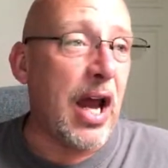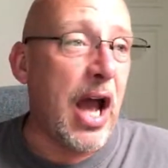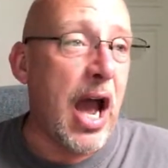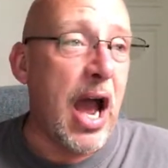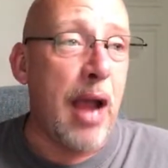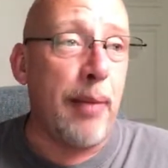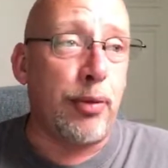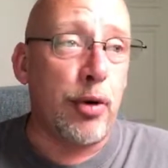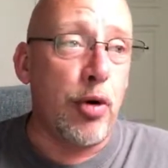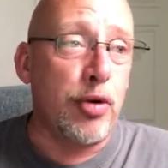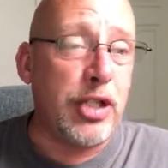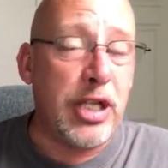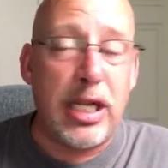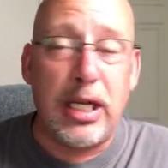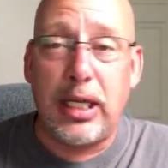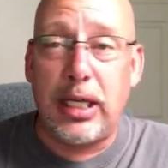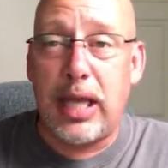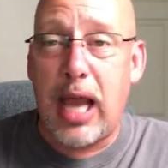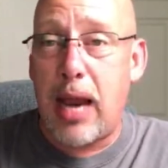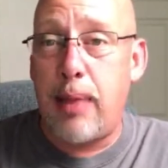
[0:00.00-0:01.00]
A high
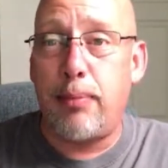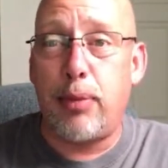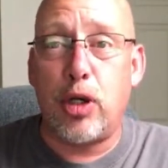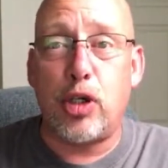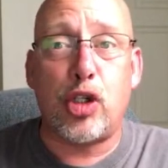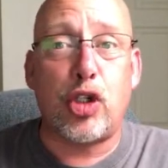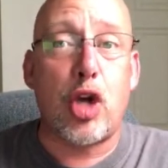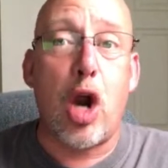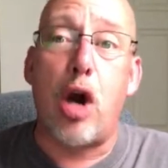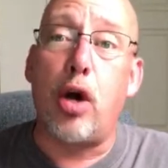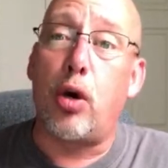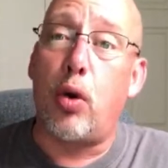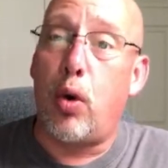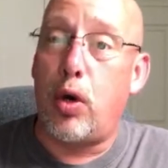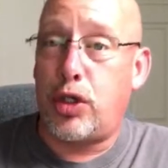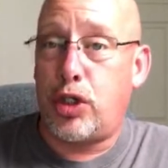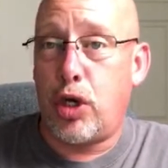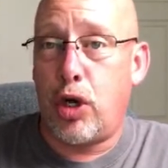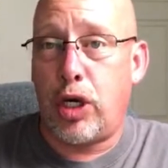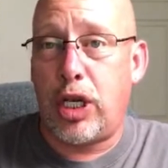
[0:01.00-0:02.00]
protein game bird starter or
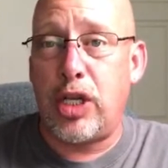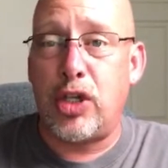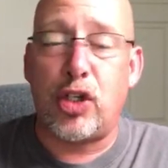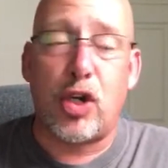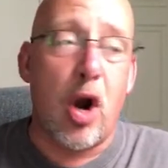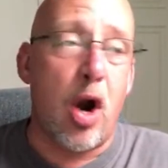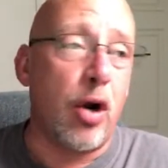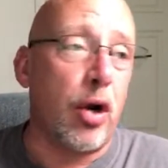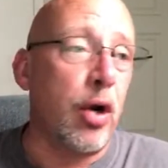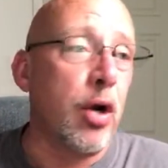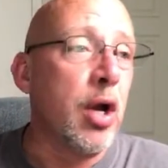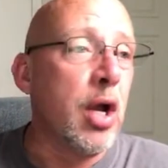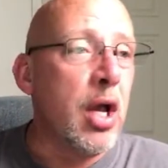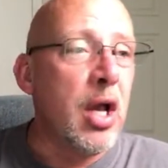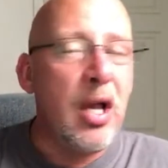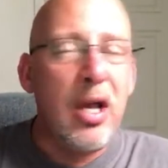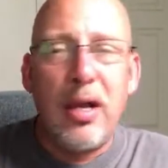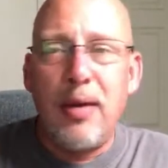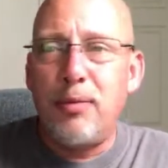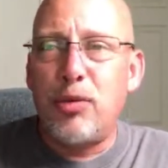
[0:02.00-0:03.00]
turkey starter,
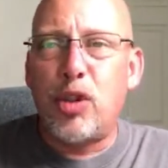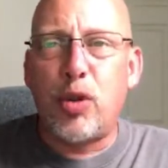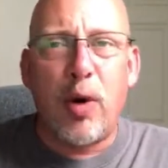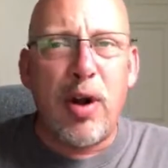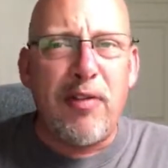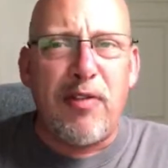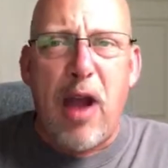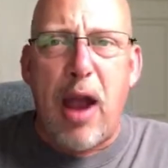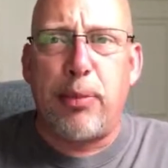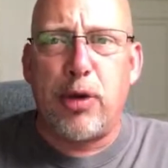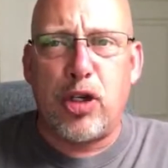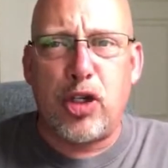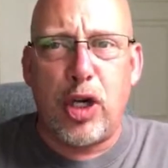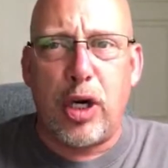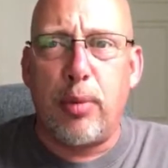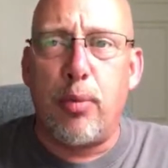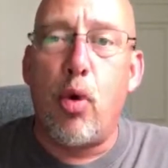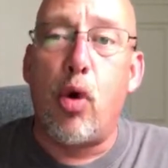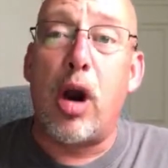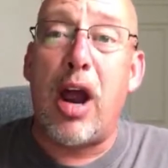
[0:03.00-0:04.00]

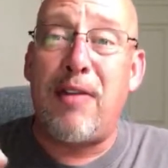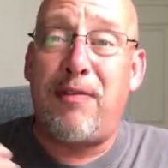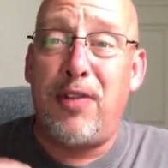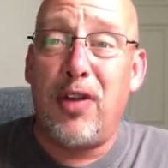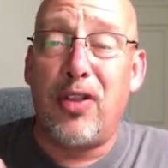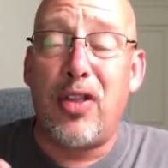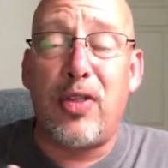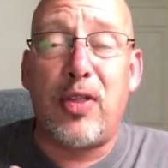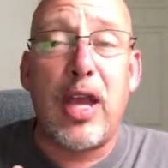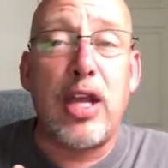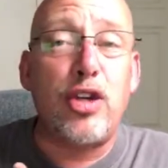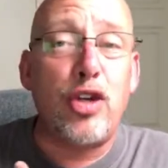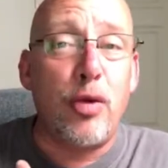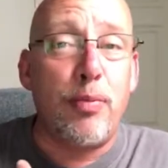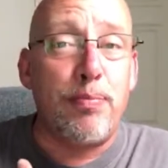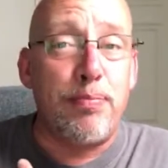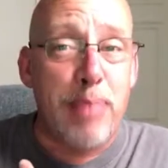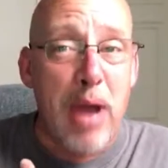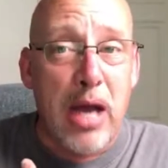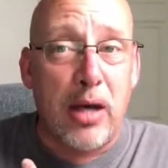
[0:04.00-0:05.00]
25% or more. I feel that they do
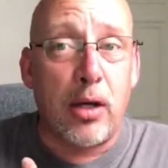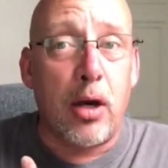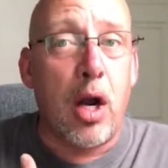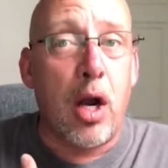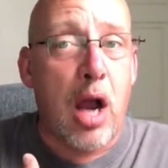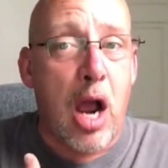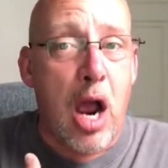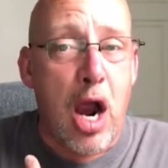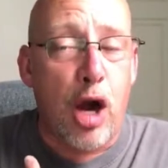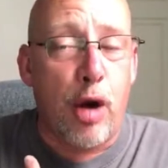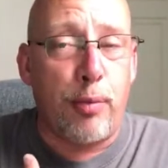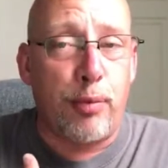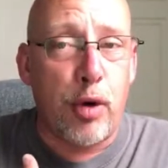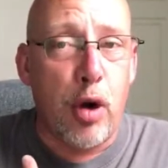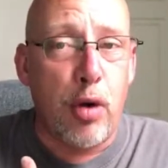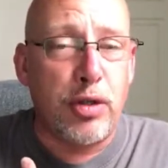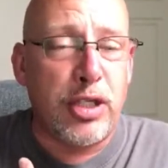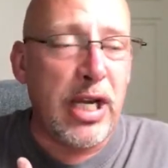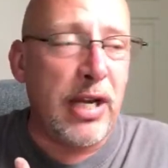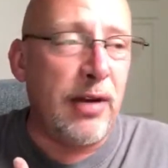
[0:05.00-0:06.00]
better on a higher
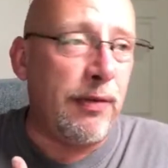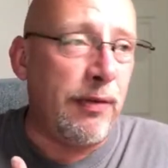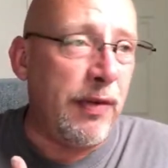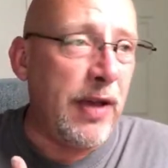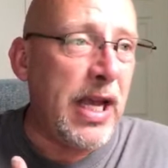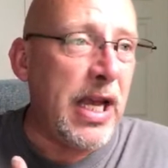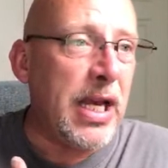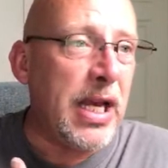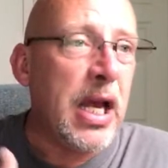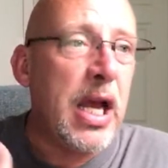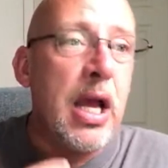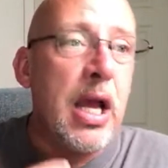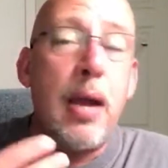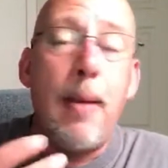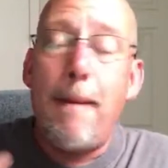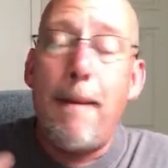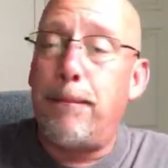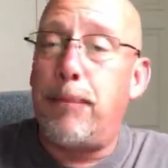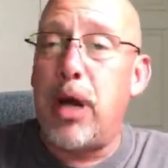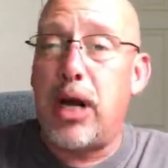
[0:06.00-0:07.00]
protein feed,
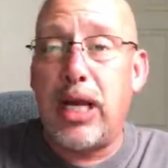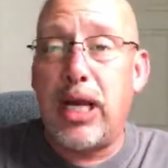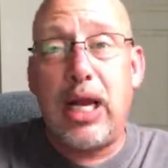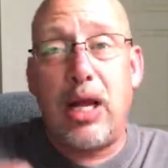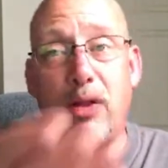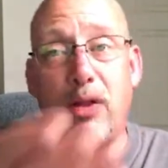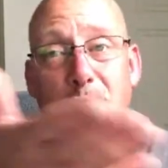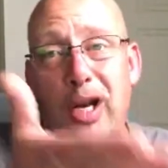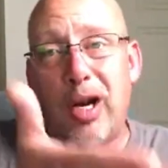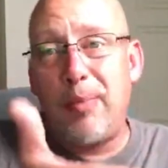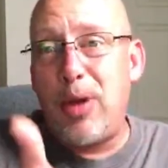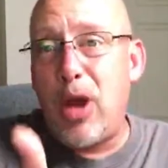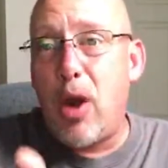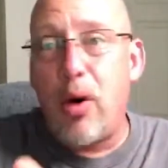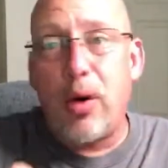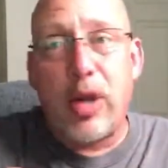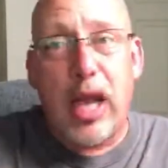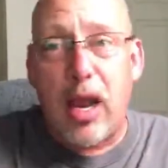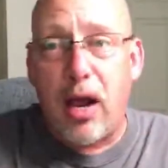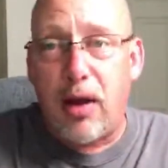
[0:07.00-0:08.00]
but again, they're going to be
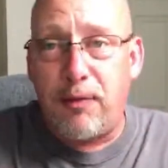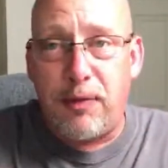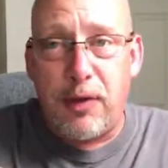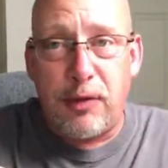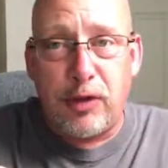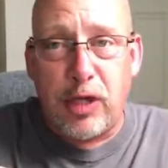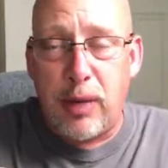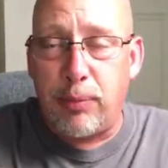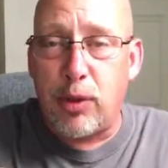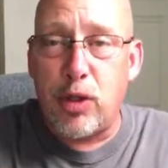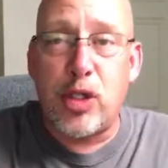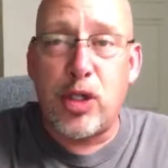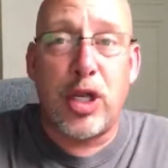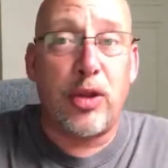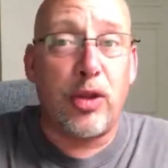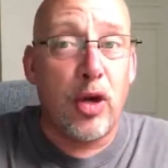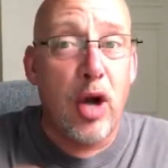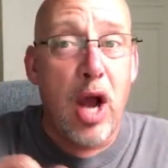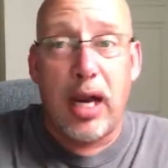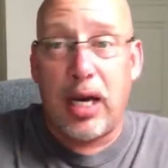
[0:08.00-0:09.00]
okay on 15%.
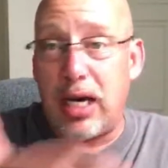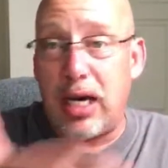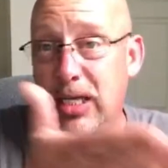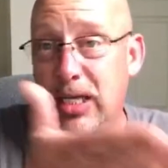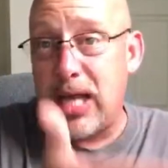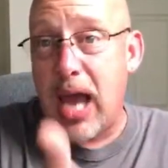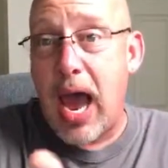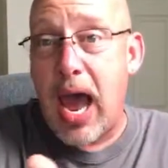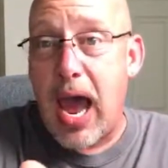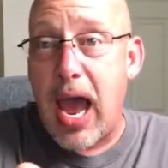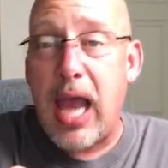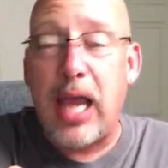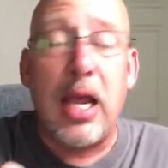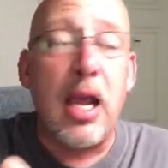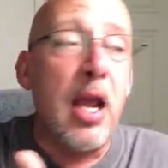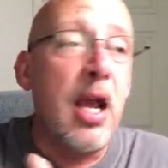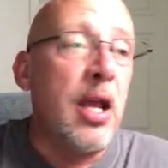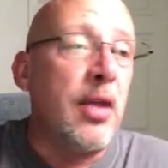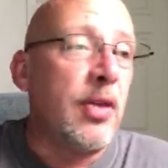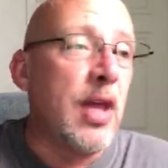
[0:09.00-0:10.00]
They're not going to die.
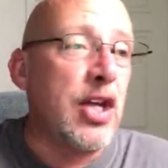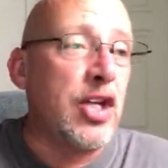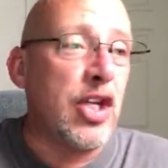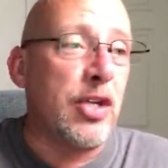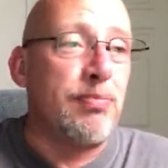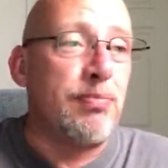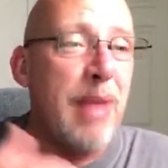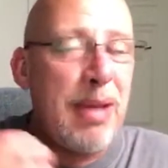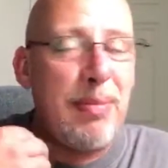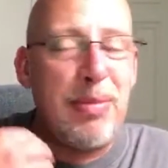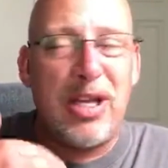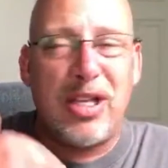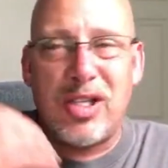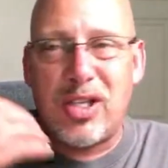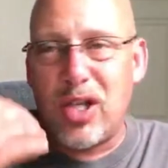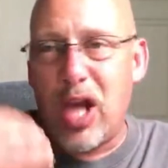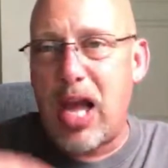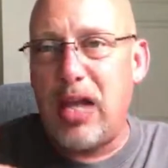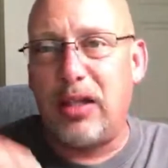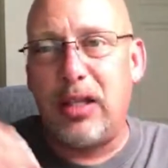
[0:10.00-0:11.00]
They just may be
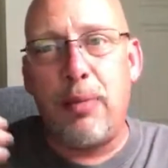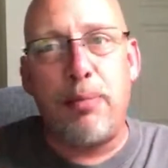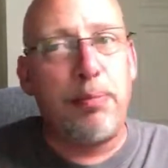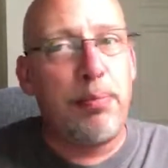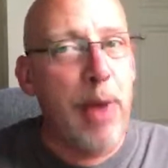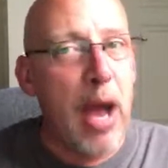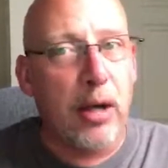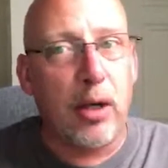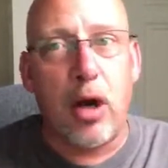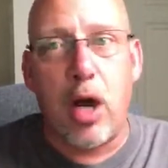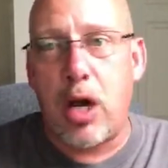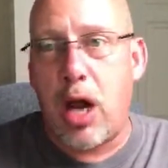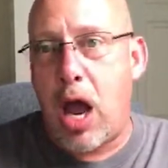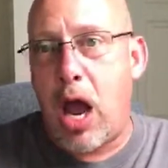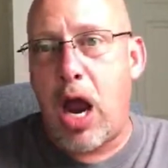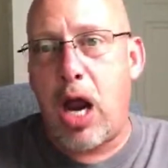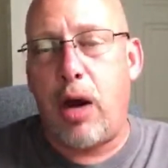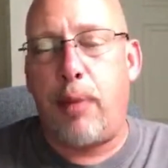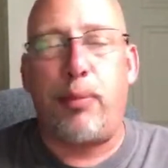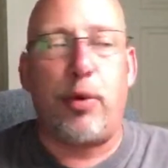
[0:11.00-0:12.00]
slightly better
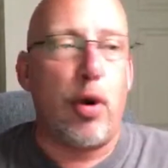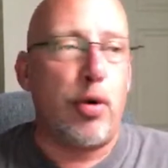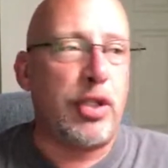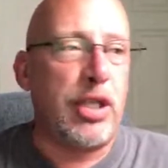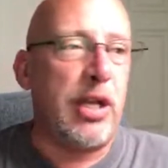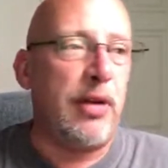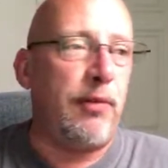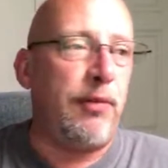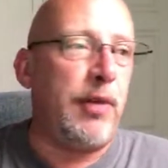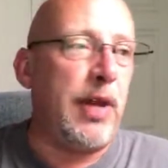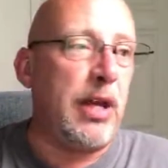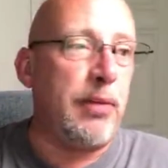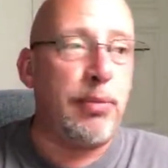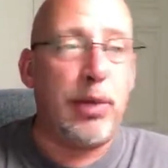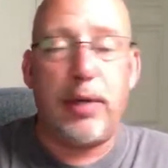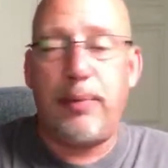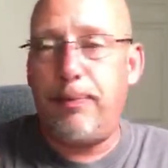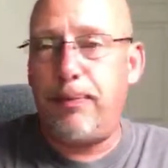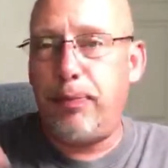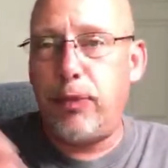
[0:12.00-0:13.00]
on a higher protein
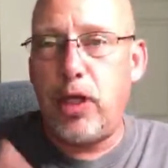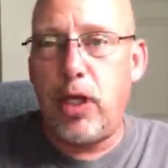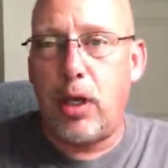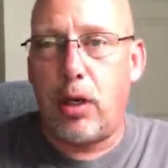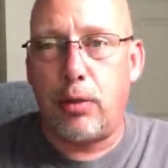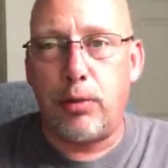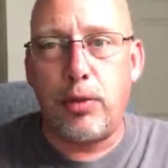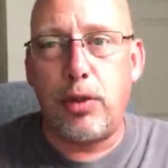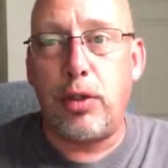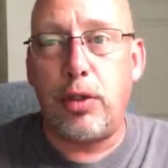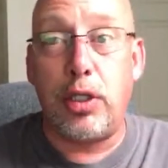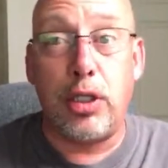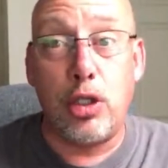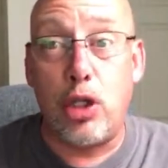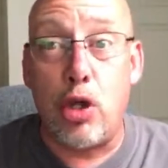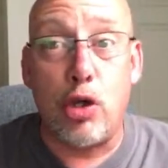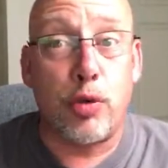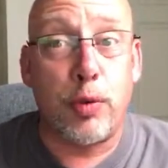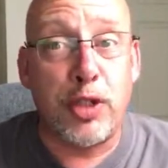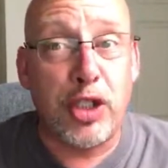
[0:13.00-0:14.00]
feed, but you know,
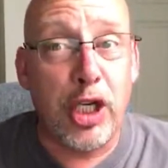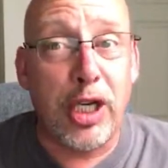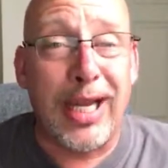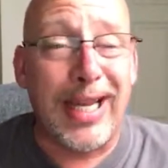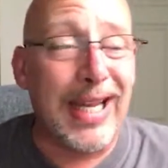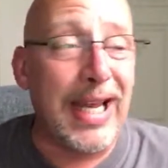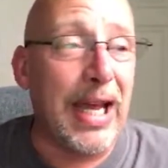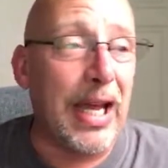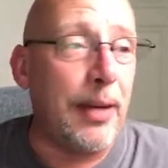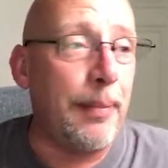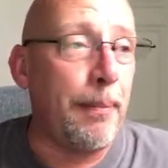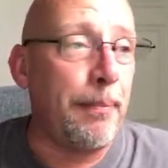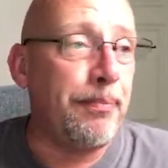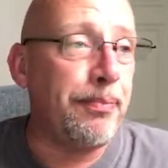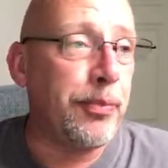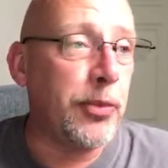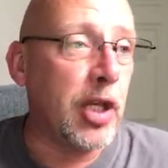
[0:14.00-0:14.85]
use what you can get.